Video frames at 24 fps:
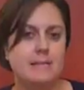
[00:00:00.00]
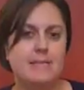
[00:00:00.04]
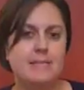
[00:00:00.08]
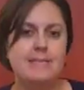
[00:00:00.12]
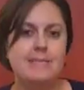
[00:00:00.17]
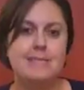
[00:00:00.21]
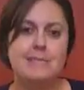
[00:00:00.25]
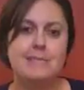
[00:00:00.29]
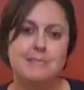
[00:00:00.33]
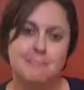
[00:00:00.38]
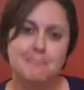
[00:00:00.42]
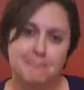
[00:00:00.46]

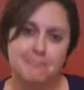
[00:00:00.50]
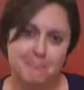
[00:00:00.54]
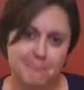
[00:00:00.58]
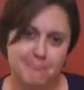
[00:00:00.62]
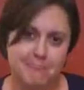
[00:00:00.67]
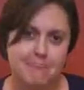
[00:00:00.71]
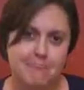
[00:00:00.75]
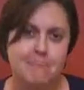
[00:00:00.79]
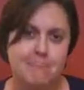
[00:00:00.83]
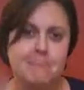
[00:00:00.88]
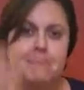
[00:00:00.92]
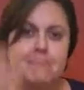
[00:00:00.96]
It
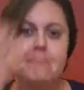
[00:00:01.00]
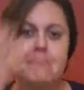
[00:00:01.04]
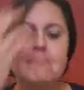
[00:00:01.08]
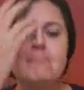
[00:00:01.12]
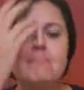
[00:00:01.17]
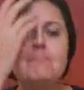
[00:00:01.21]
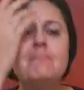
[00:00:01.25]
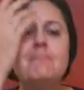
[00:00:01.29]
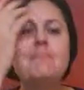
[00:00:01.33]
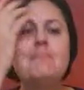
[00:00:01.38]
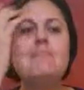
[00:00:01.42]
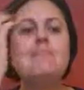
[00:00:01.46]
really
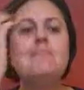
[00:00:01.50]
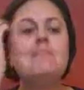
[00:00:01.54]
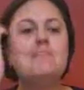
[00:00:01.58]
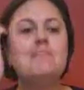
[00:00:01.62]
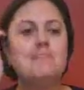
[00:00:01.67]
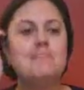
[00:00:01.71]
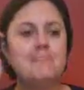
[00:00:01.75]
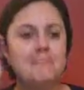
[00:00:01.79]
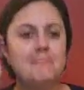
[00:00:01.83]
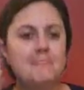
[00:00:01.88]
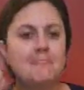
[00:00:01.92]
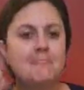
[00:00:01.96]
depends on
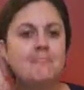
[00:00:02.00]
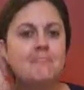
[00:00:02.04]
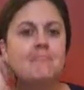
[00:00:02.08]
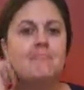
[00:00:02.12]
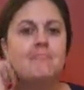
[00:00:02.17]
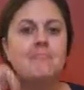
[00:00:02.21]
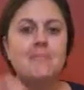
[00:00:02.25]
how